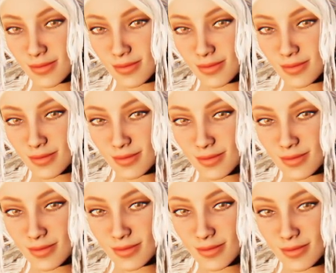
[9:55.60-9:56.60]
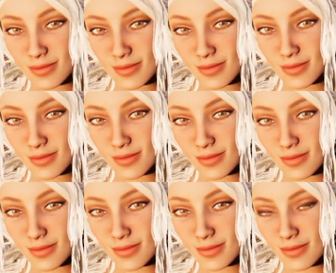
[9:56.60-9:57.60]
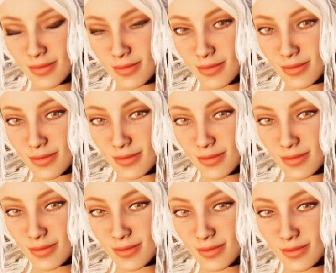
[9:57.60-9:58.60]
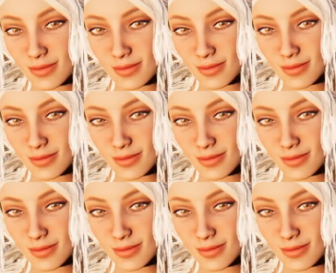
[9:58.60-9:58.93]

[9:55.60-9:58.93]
(not speaking)